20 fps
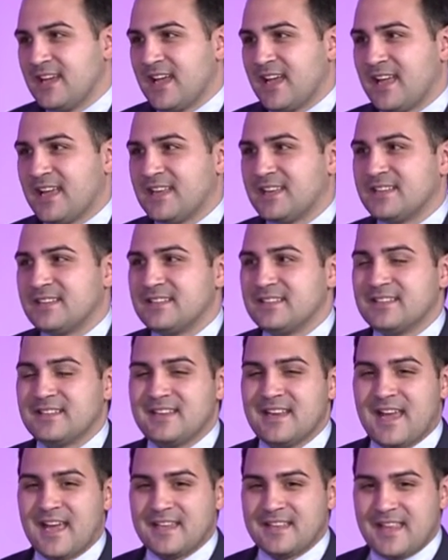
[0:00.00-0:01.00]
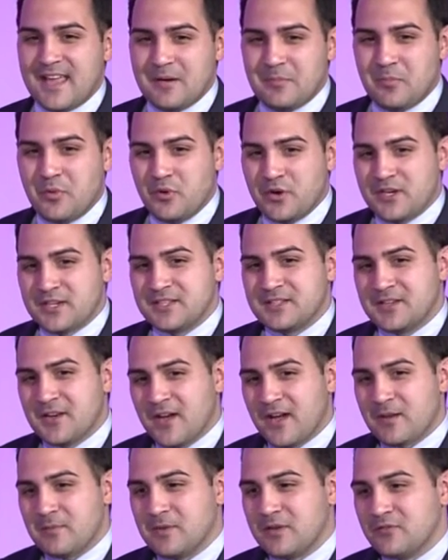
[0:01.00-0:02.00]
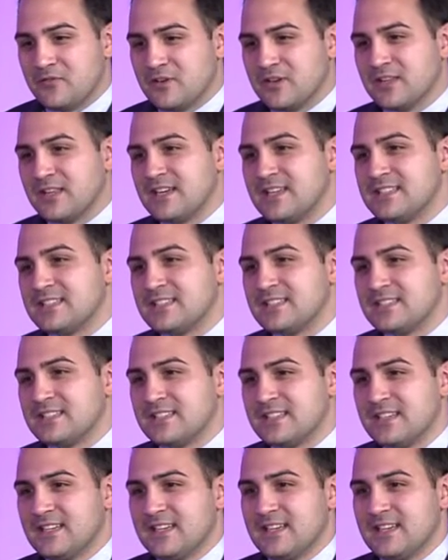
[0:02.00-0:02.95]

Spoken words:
And at that point in time, he realizes,